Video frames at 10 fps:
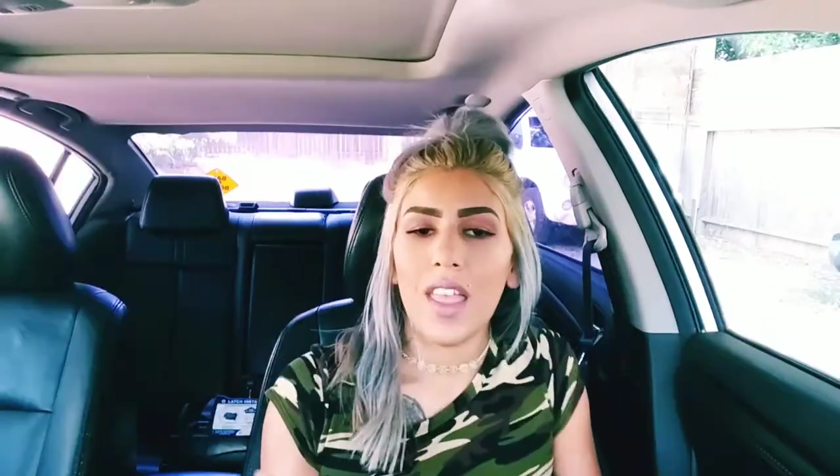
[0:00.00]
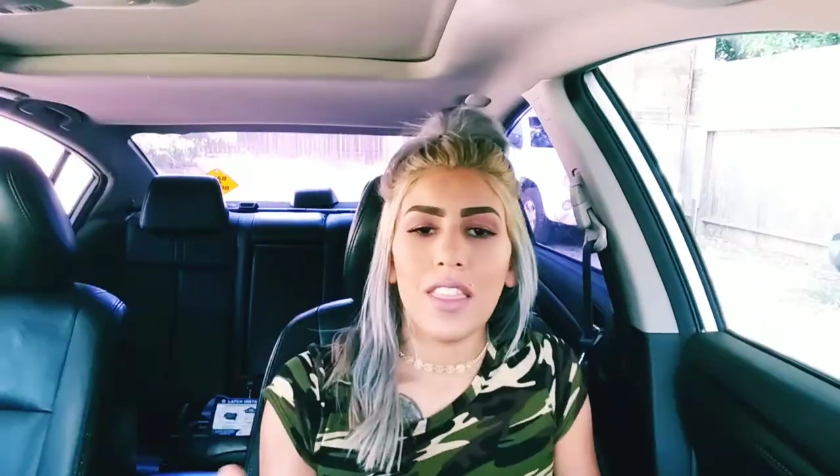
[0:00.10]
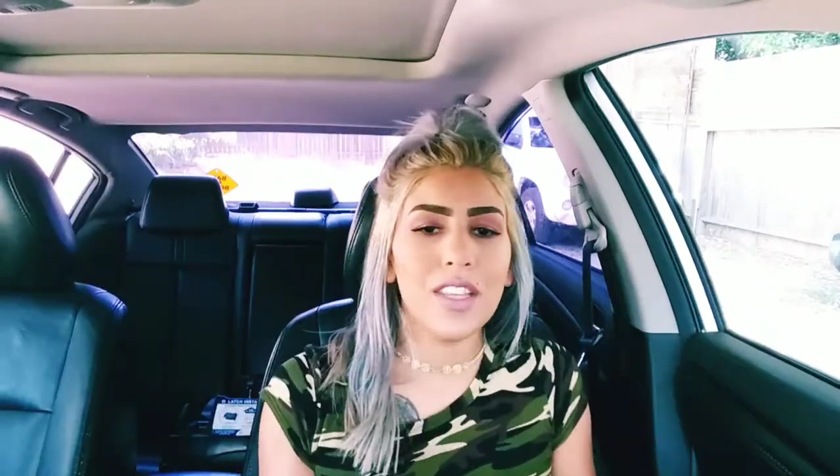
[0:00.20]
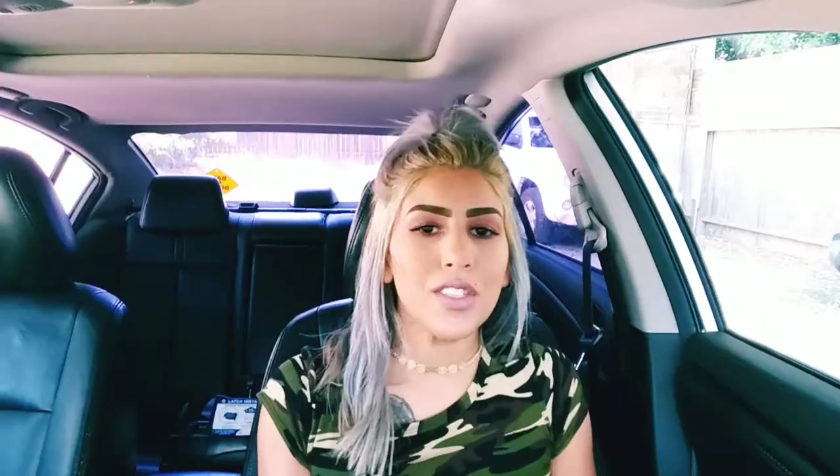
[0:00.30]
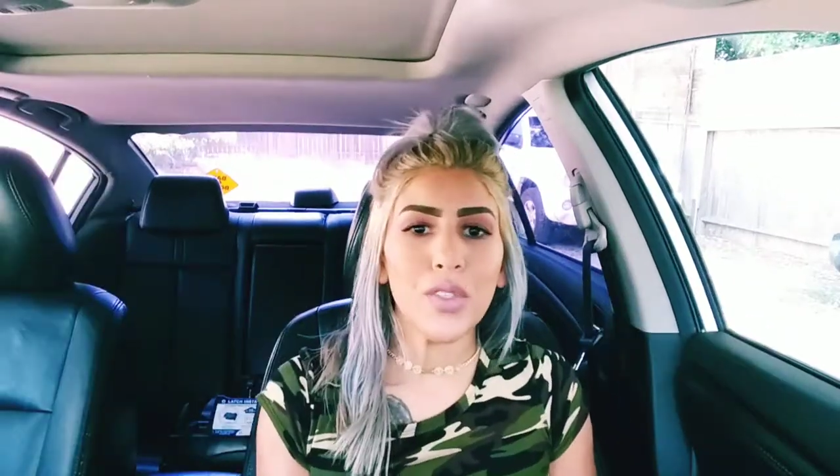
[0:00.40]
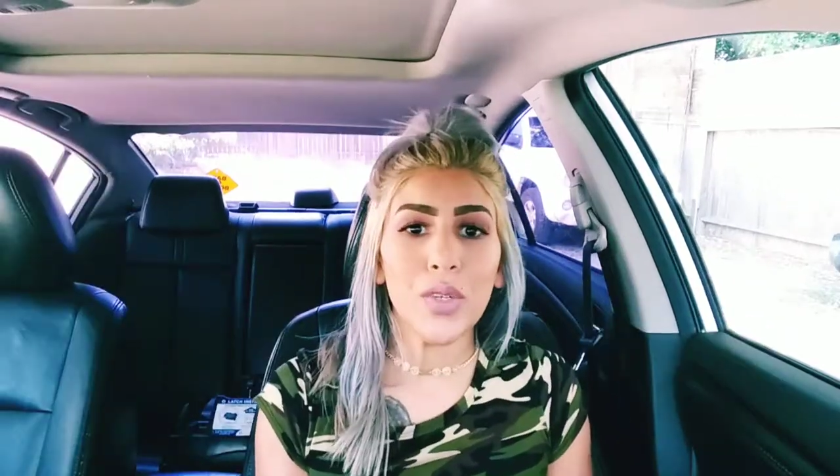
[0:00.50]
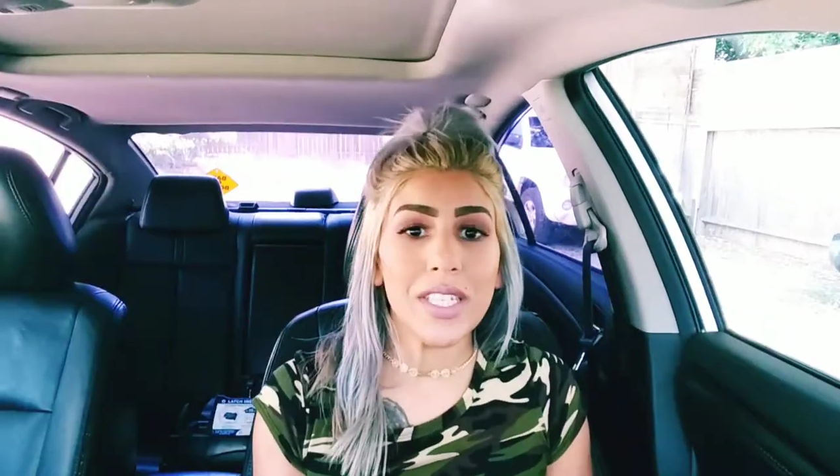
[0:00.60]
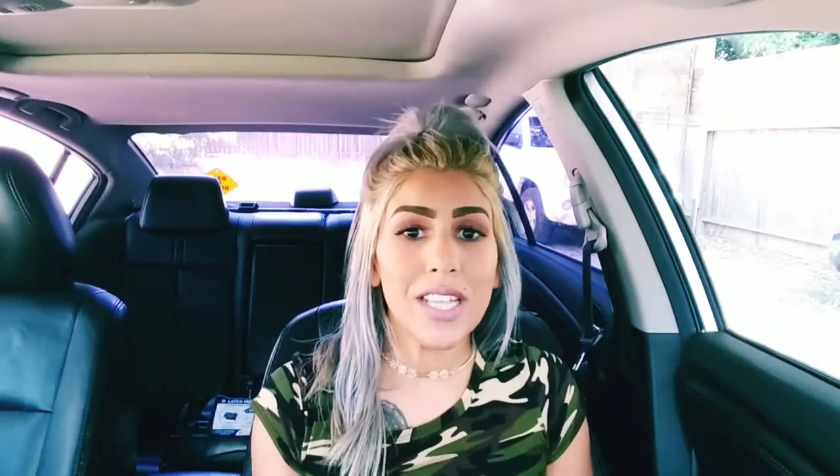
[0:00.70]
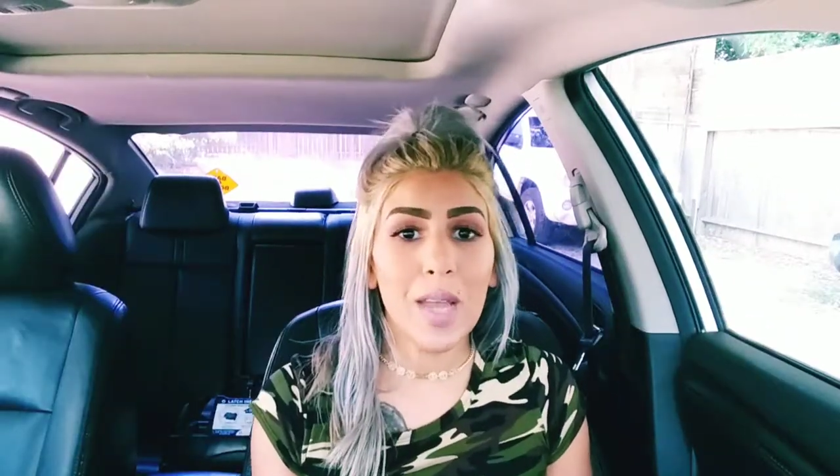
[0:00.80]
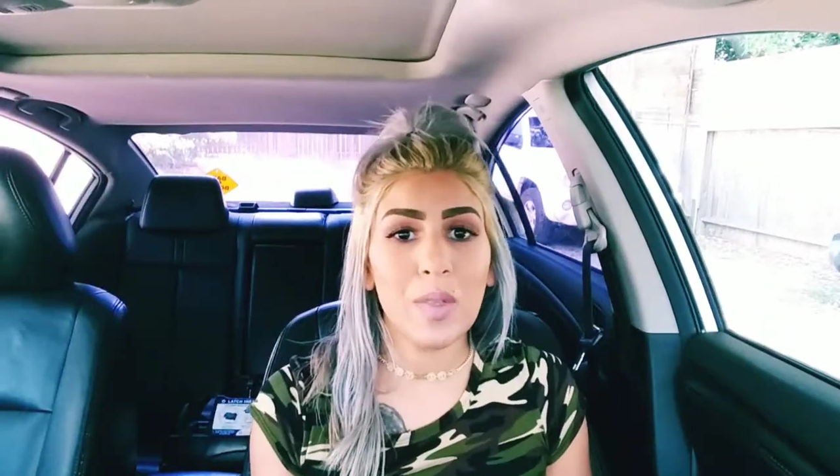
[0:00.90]
This
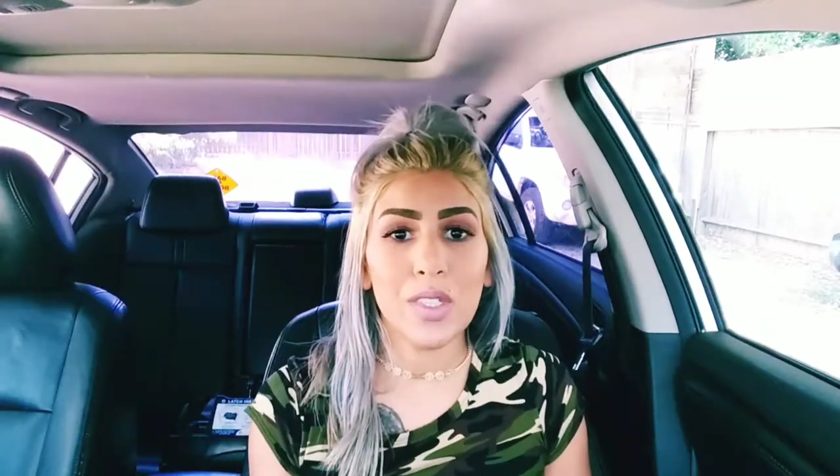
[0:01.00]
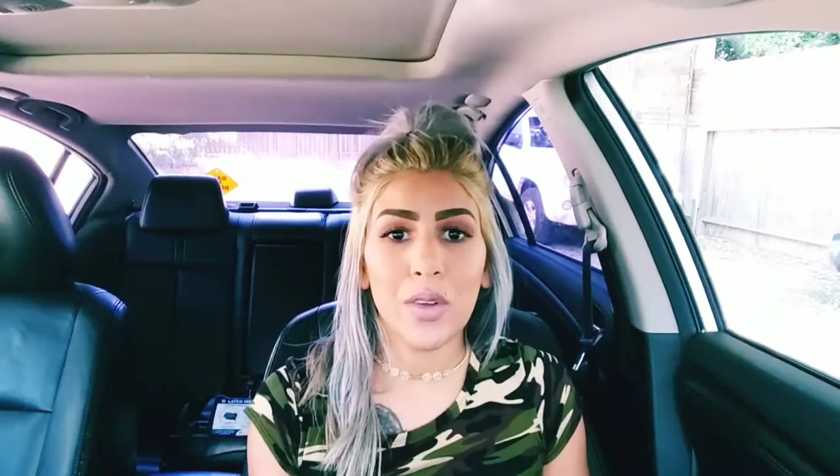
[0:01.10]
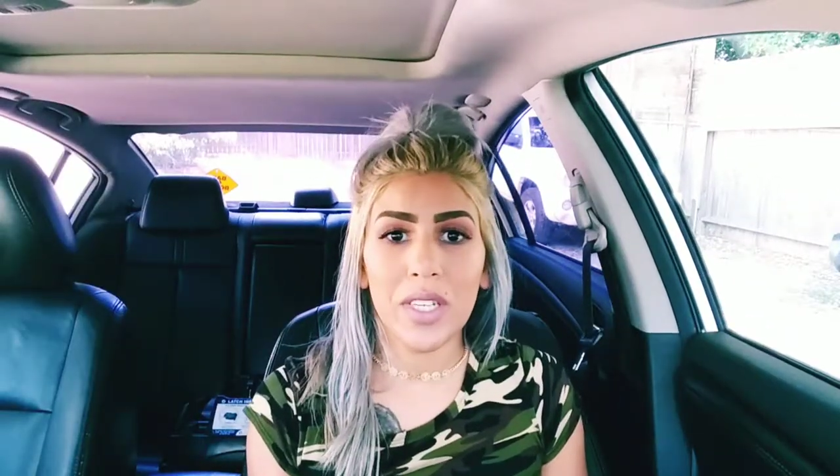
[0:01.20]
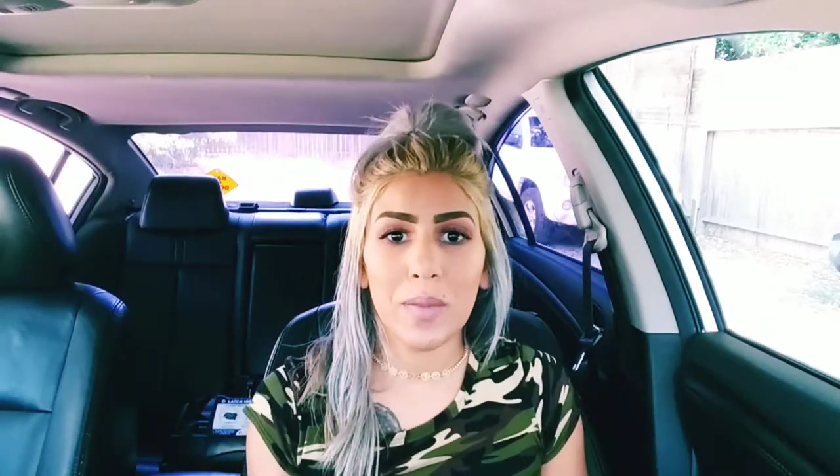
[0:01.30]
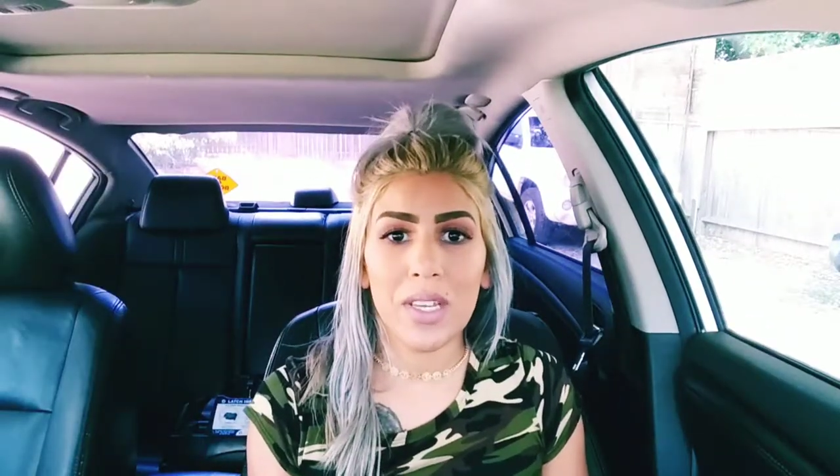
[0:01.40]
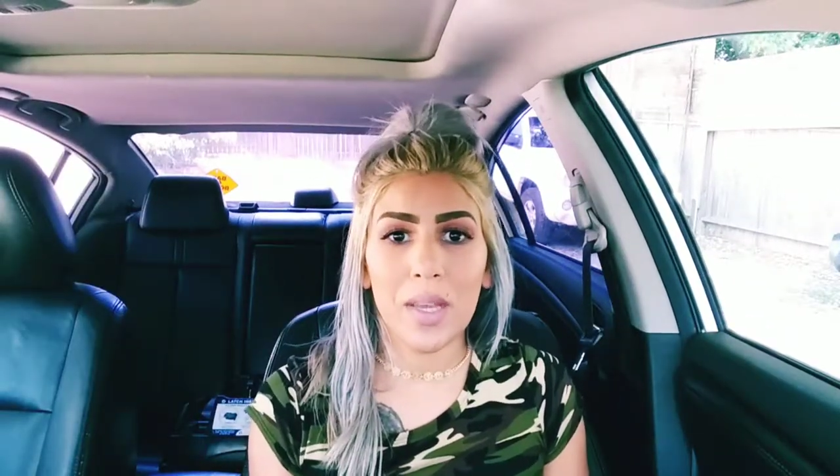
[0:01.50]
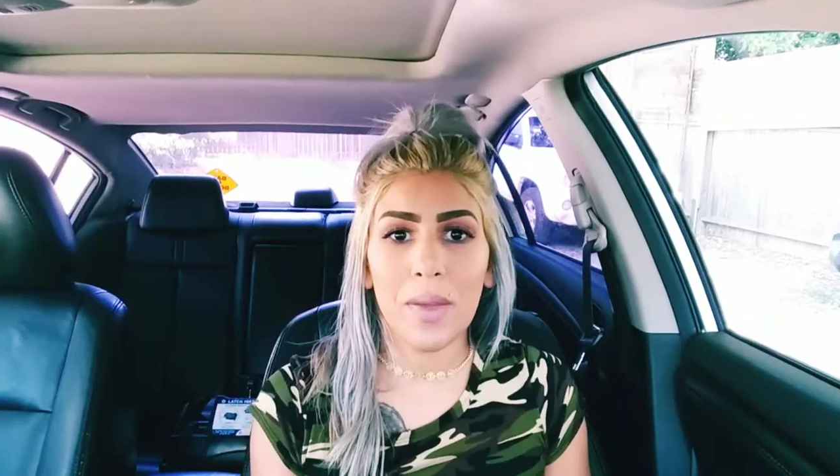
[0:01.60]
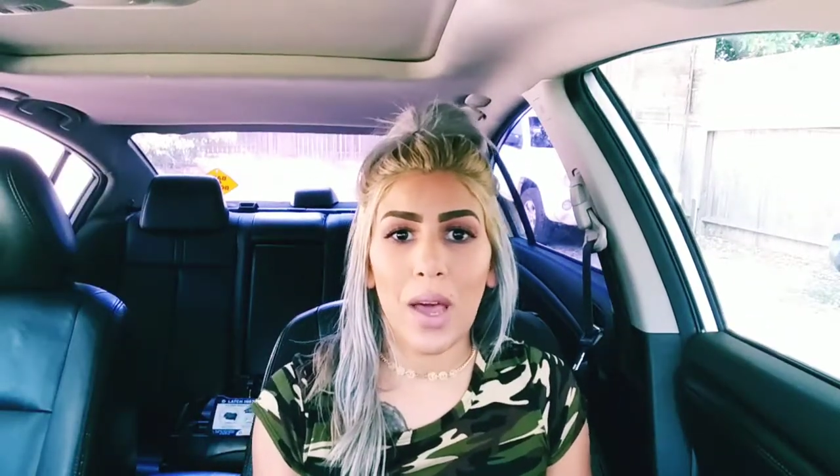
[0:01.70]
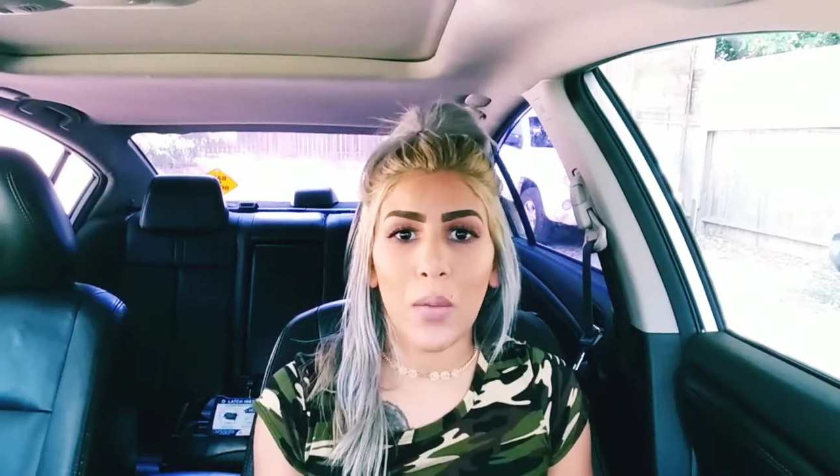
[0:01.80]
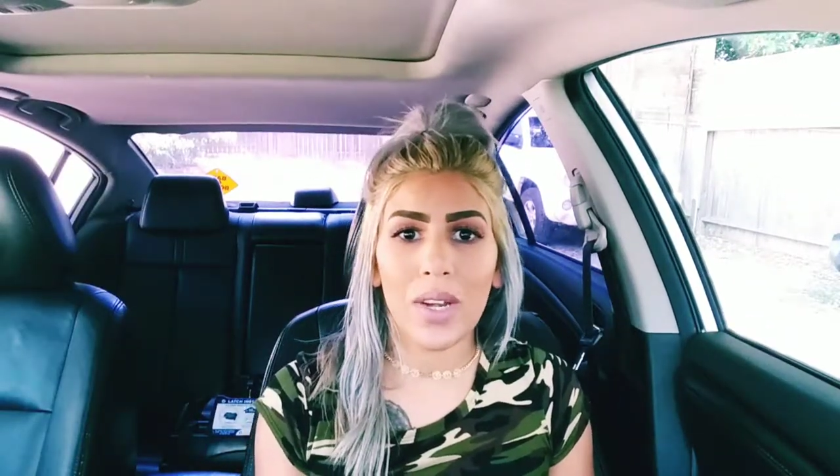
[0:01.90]
story time is going to be
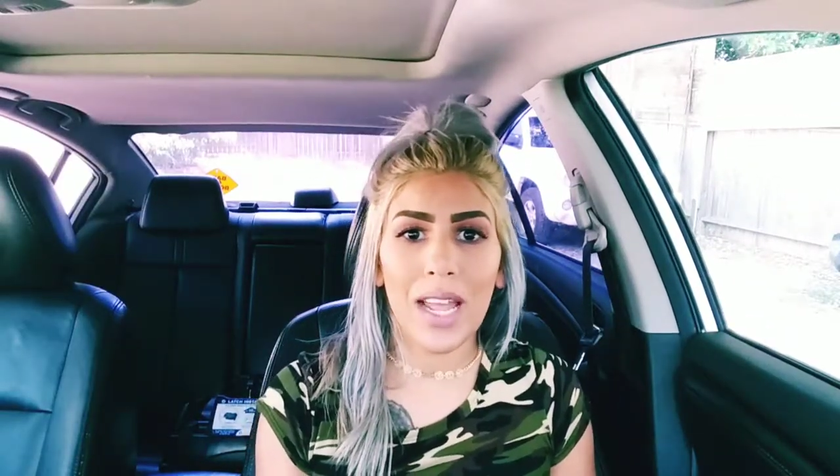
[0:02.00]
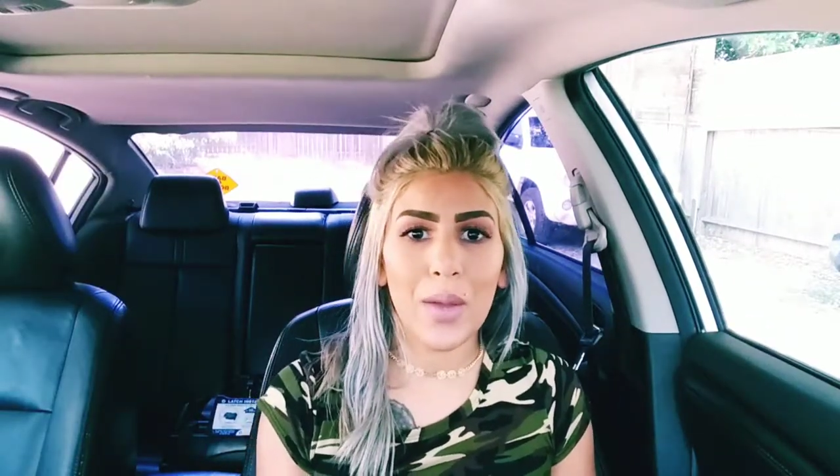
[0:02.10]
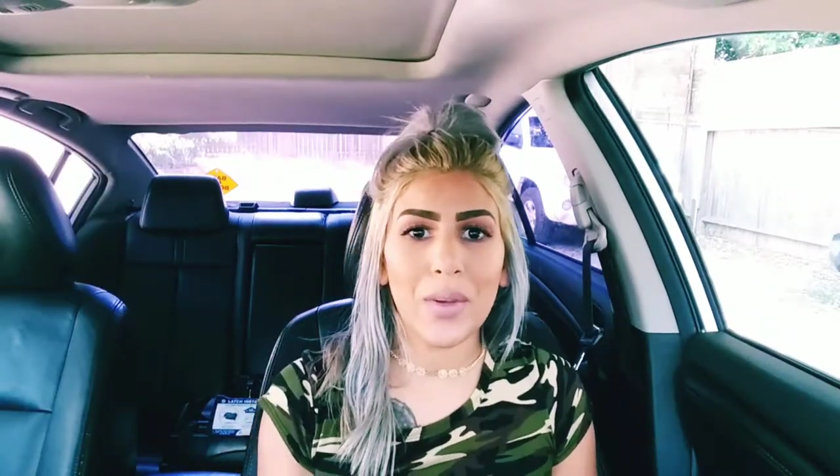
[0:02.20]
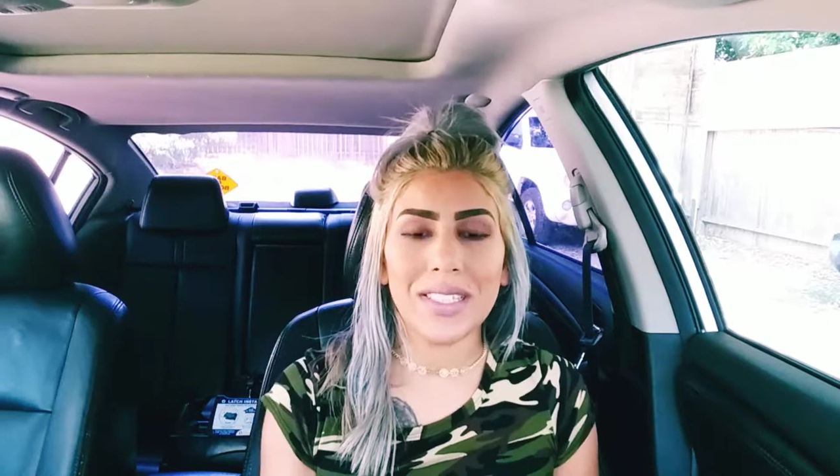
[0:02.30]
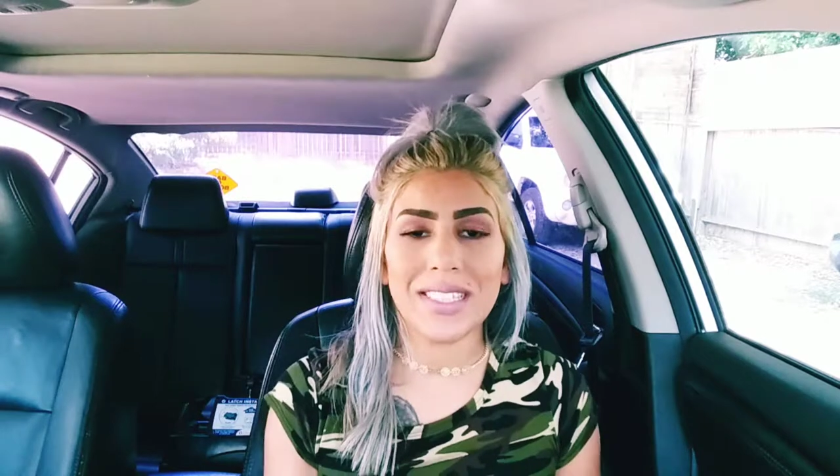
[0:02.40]
about when I was